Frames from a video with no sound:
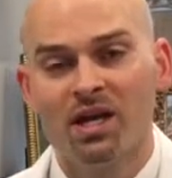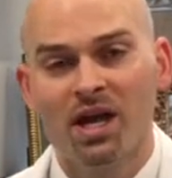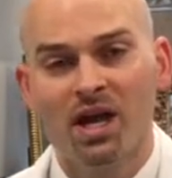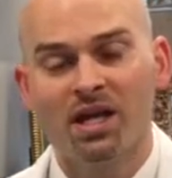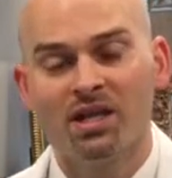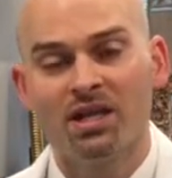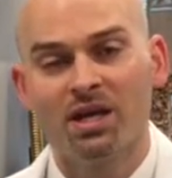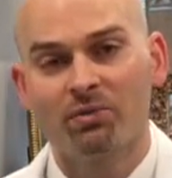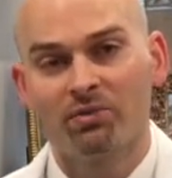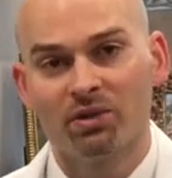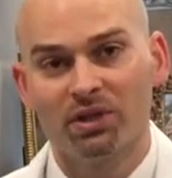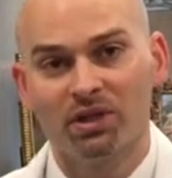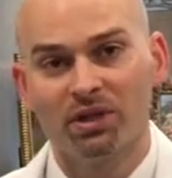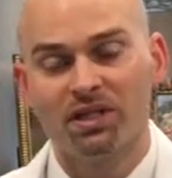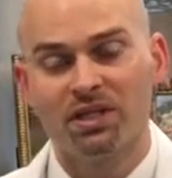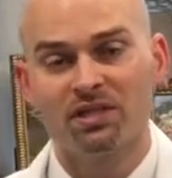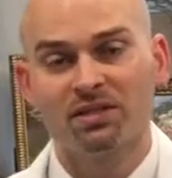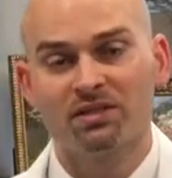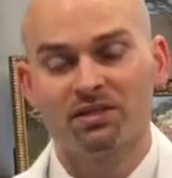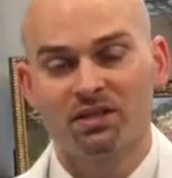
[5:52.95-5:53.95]
and they
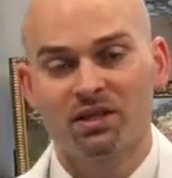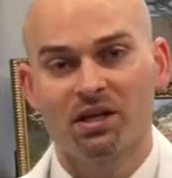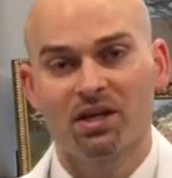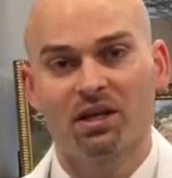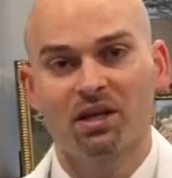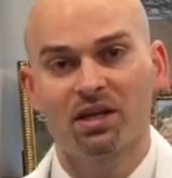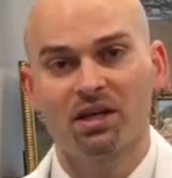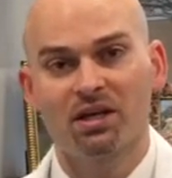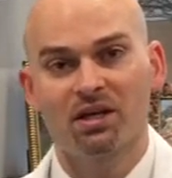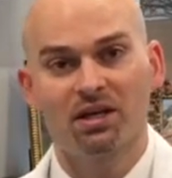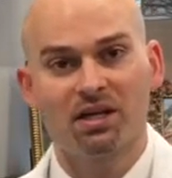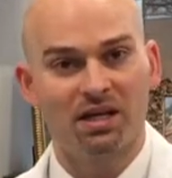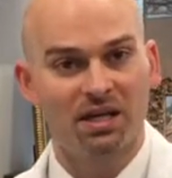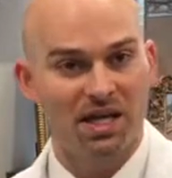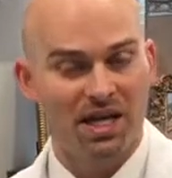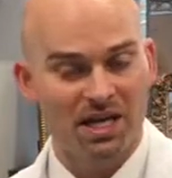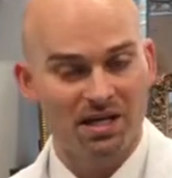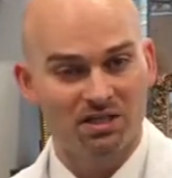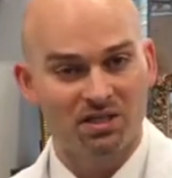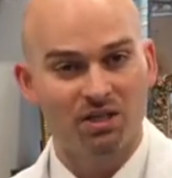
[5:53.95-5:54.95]
release an
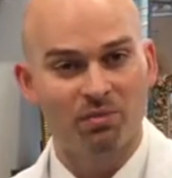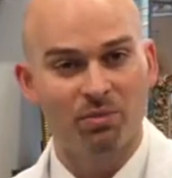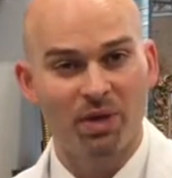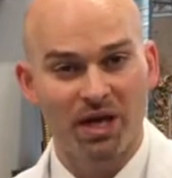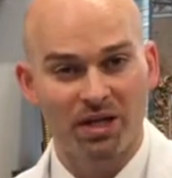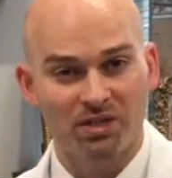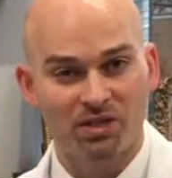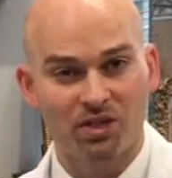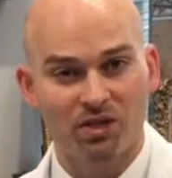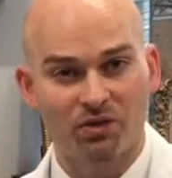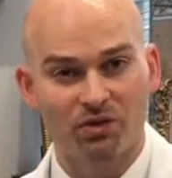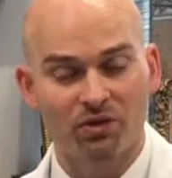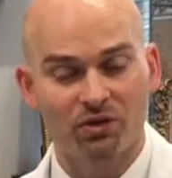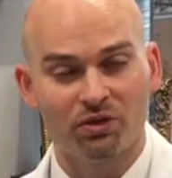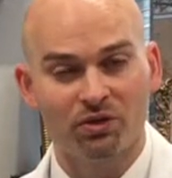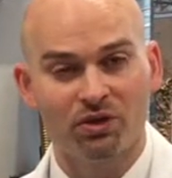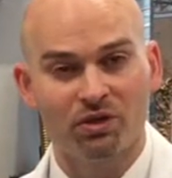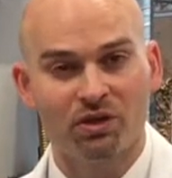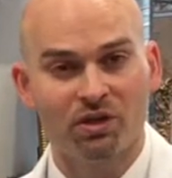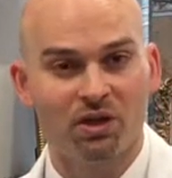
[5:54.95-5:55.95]

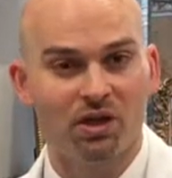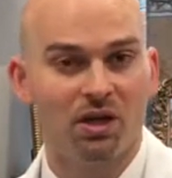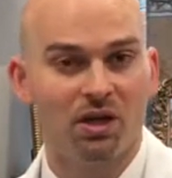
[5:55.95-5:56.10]
antibacterial